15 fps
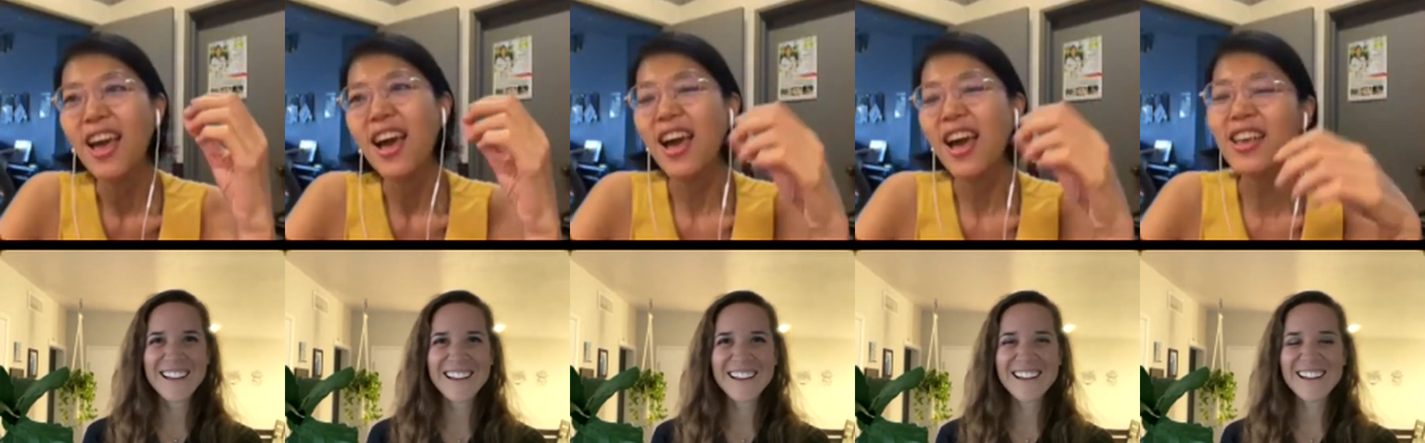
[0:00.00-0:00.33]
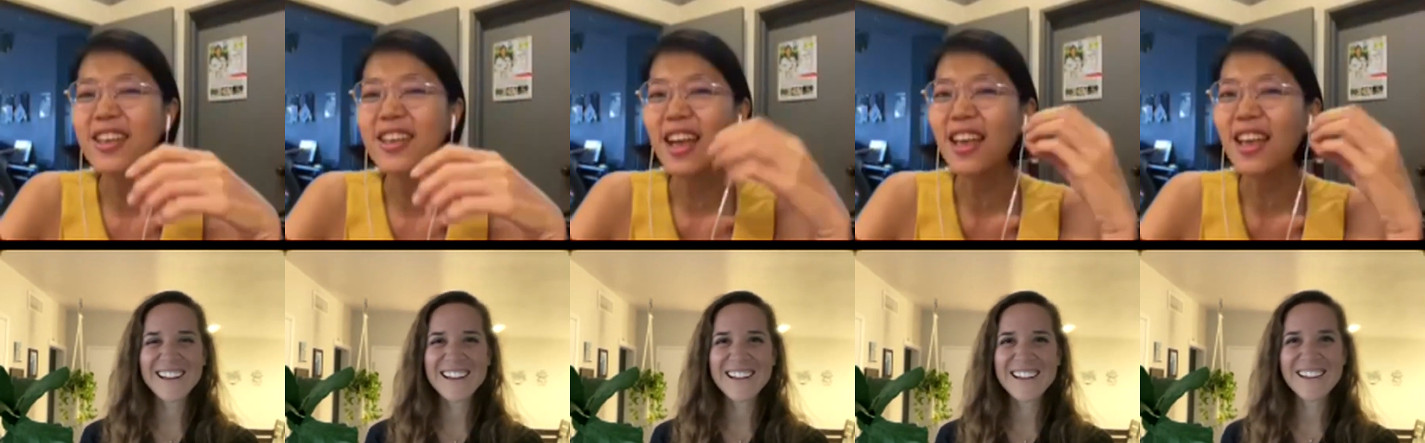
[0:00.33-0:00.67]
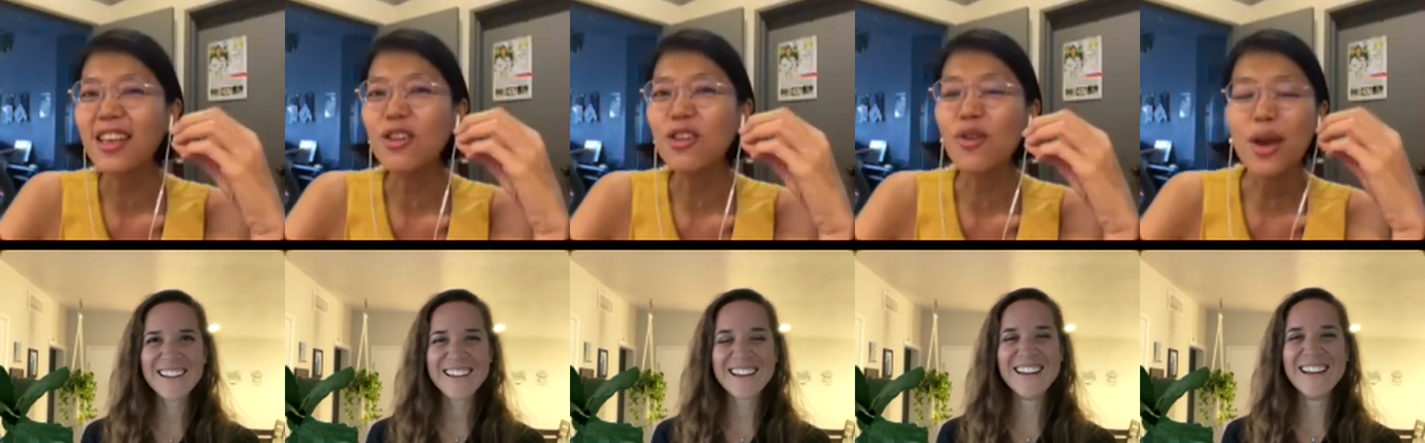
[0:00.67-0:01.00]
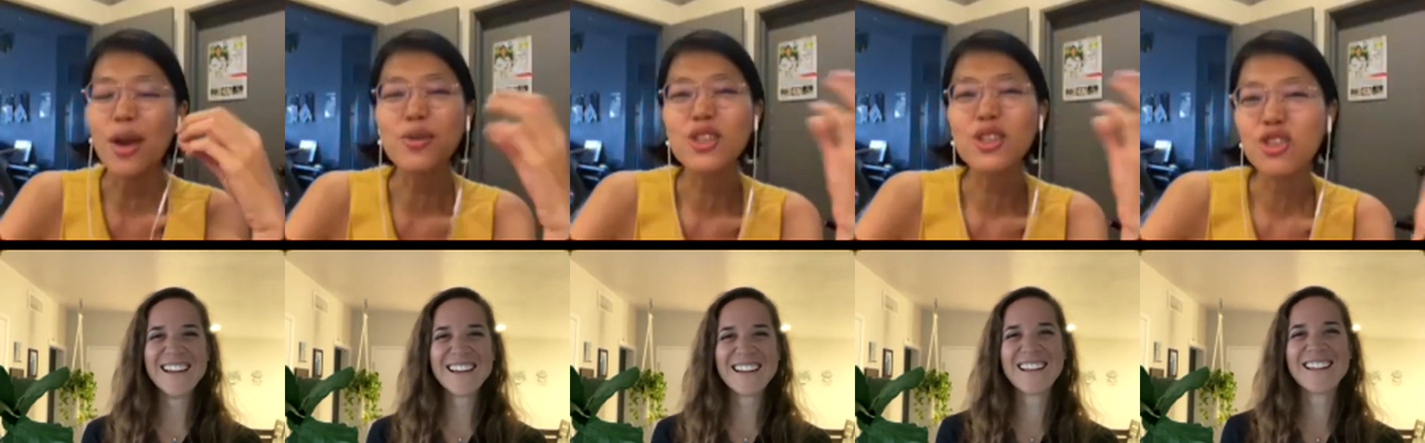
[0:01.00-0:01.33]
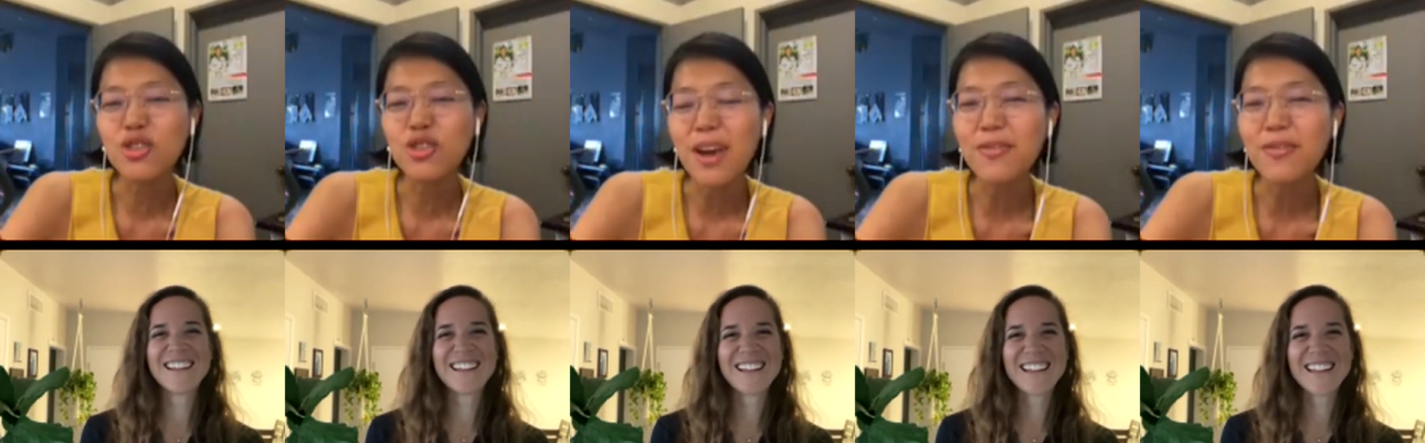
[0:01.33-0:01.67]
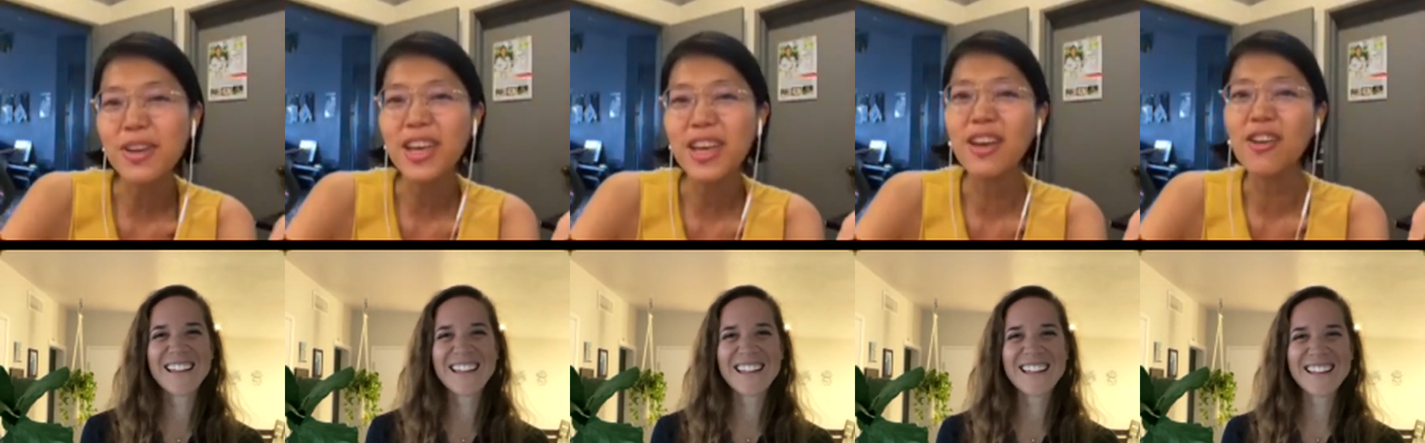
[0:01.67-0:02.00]
Speaker 1: "I, I you know, I was
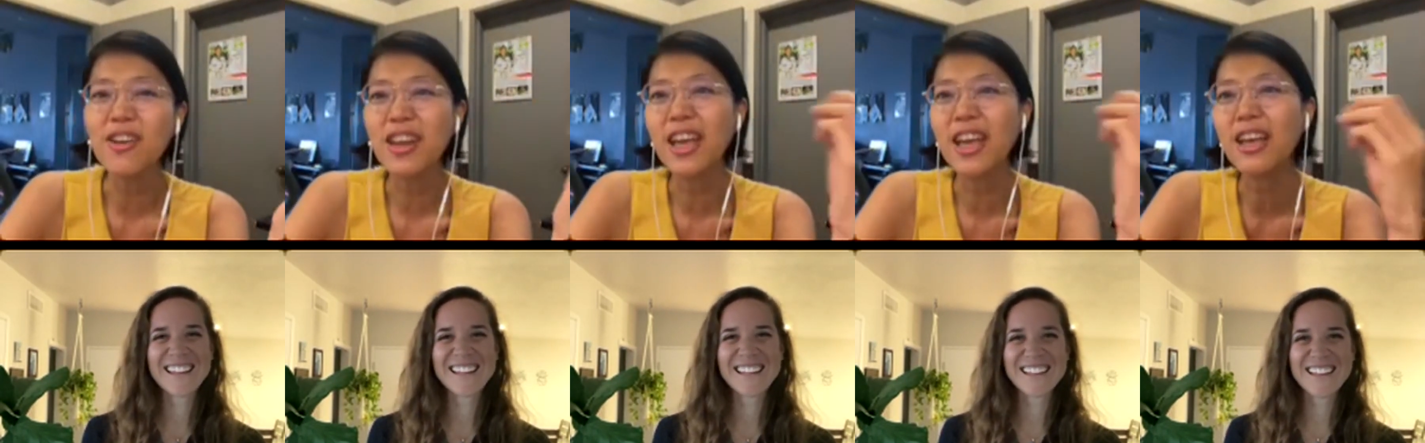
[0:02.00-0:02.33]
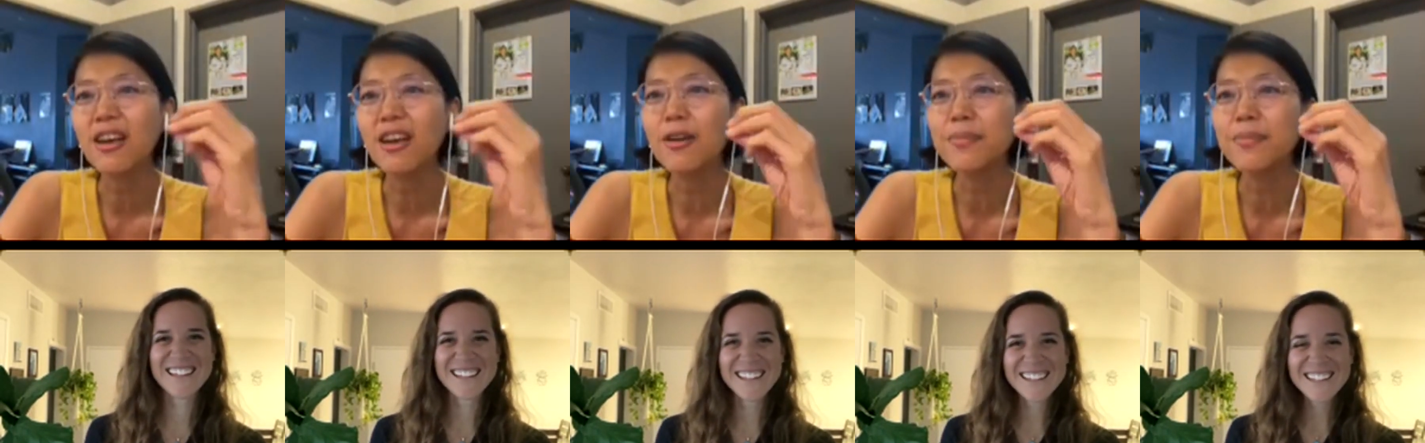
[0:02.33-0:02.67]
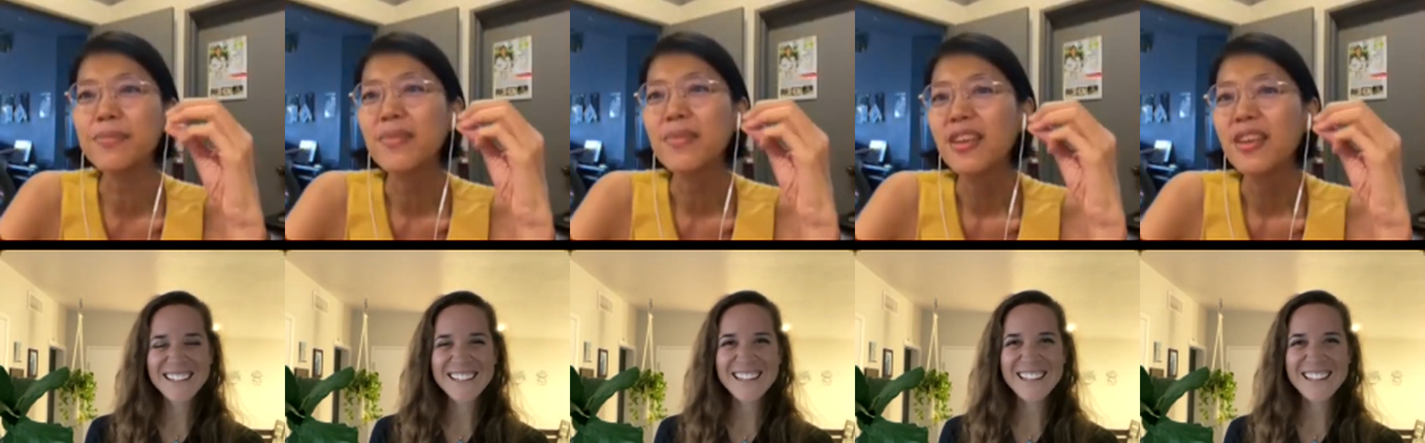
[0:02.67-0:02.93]
traveling," or like, um,